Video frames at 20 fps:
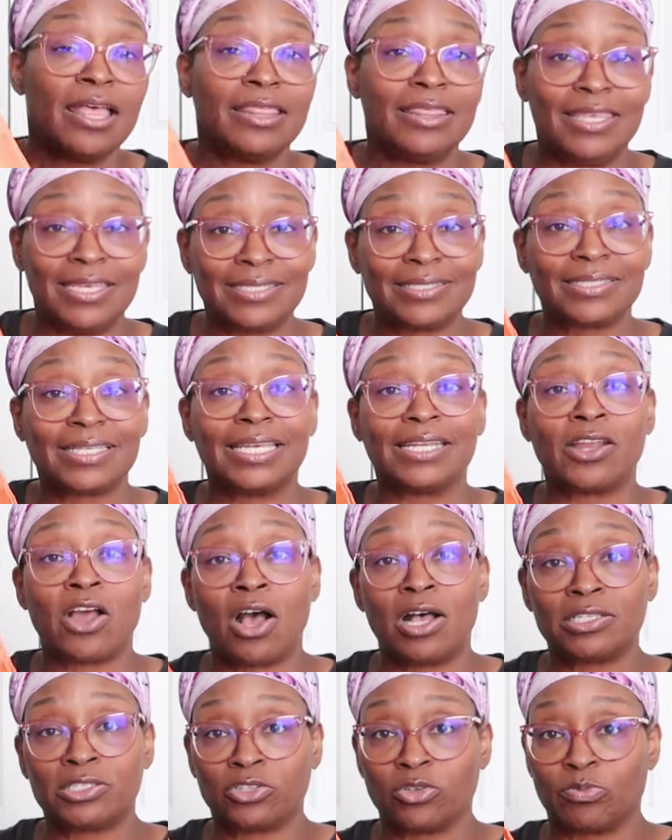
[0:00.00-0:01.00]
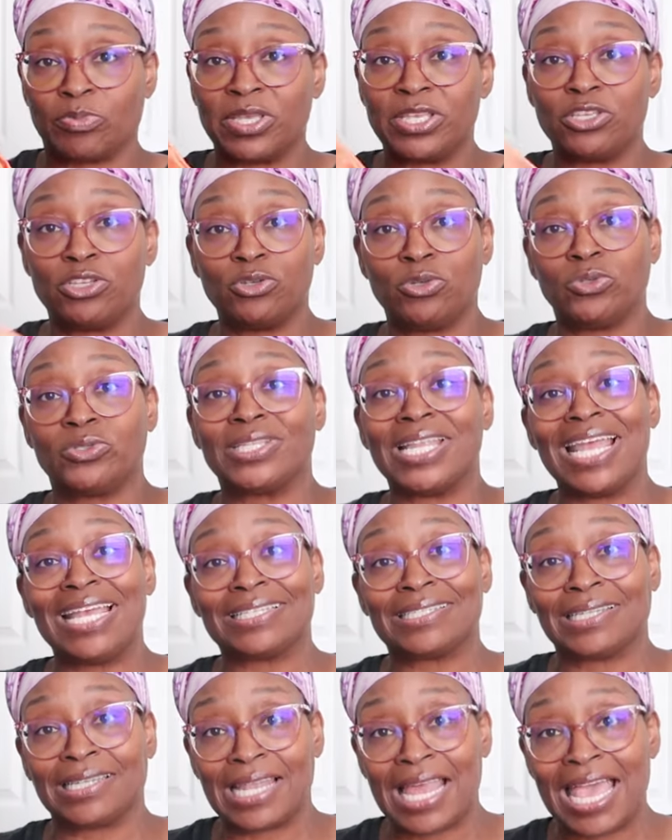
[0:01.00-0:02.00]
this can also be used
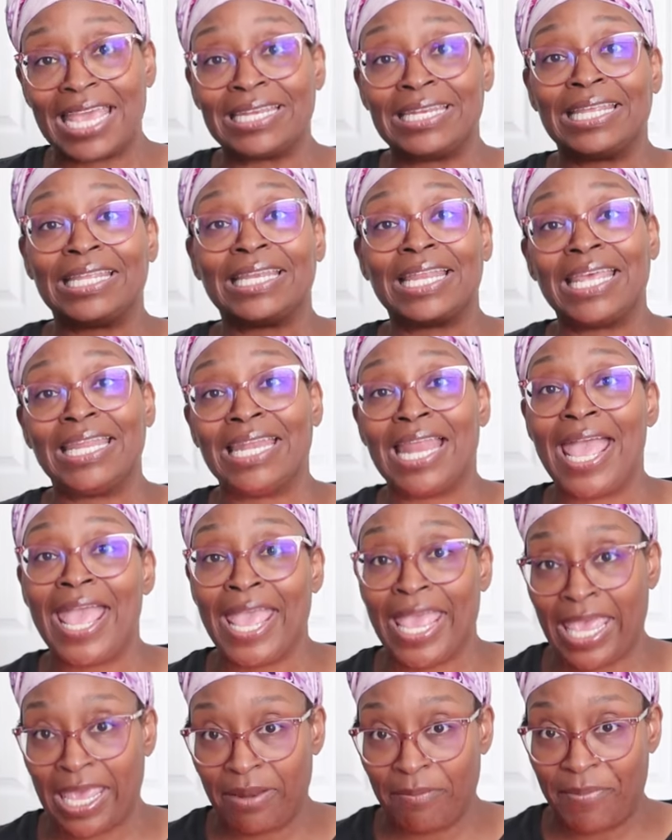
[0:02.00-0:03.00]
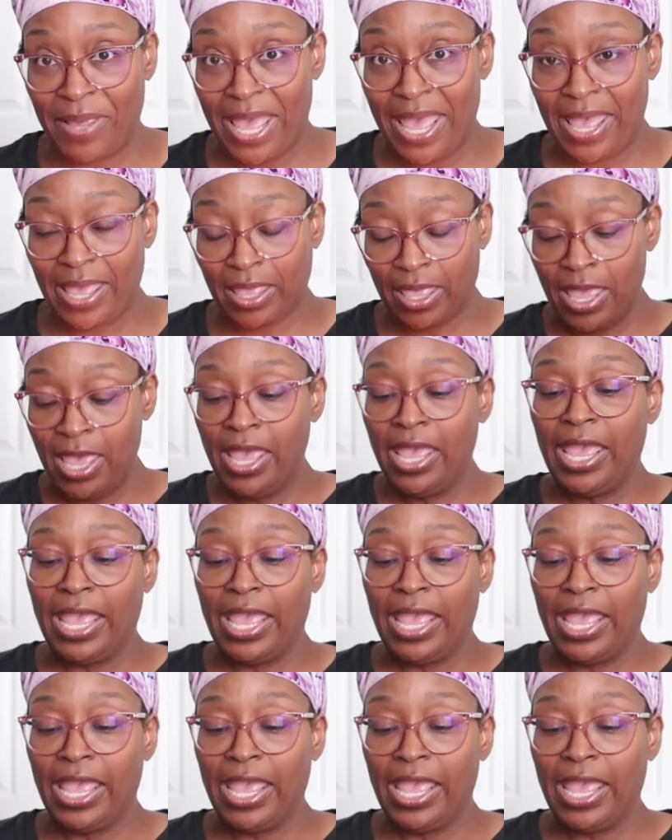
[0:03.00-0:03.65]
as lining in the handbag.